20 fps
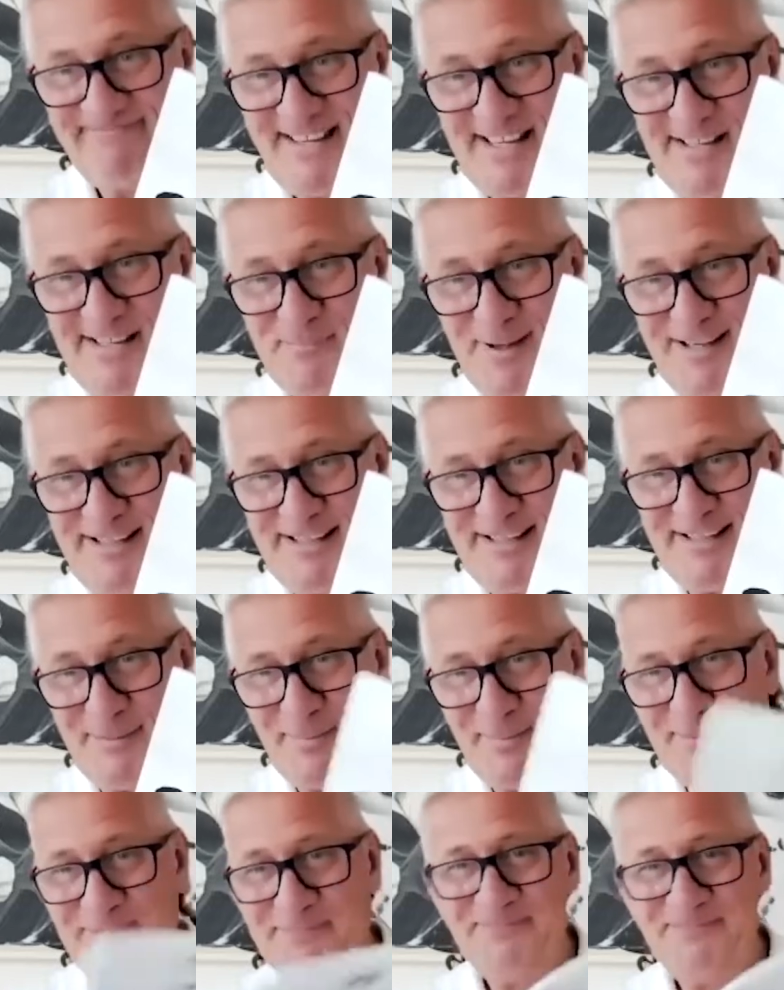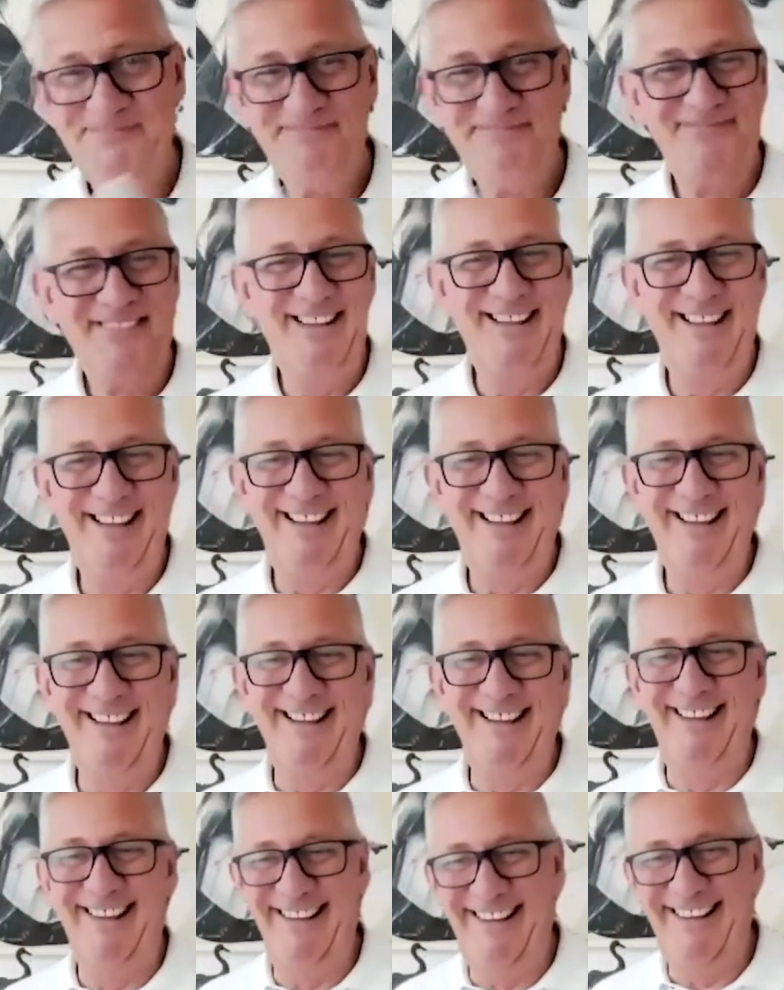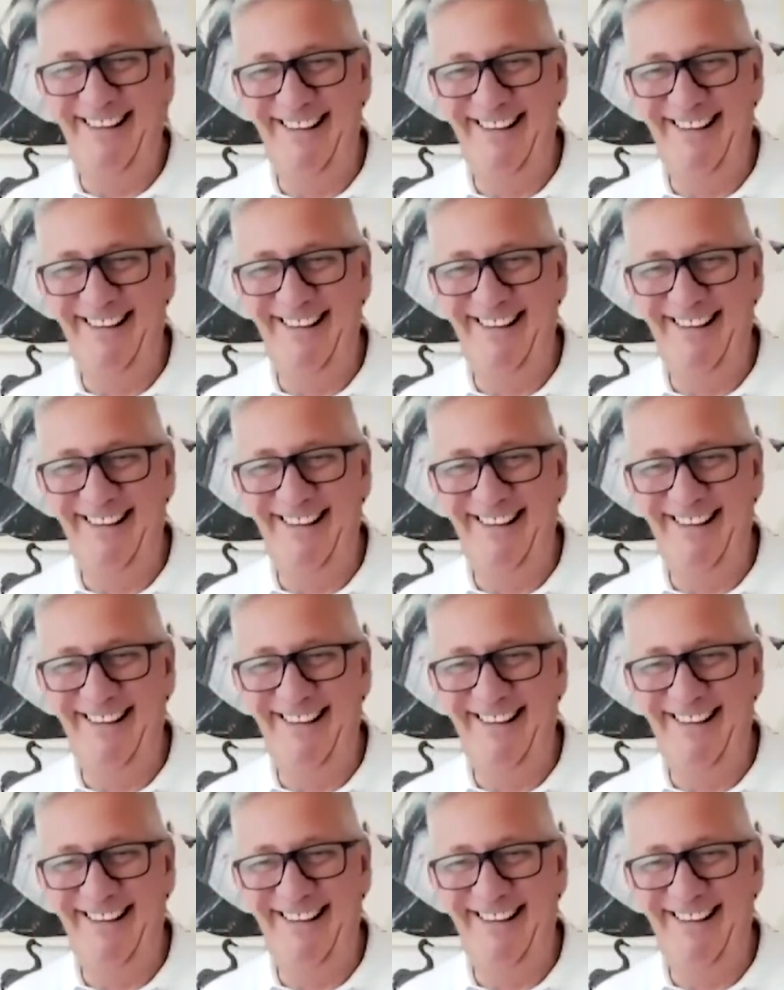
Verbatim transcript: That's my tip. Thank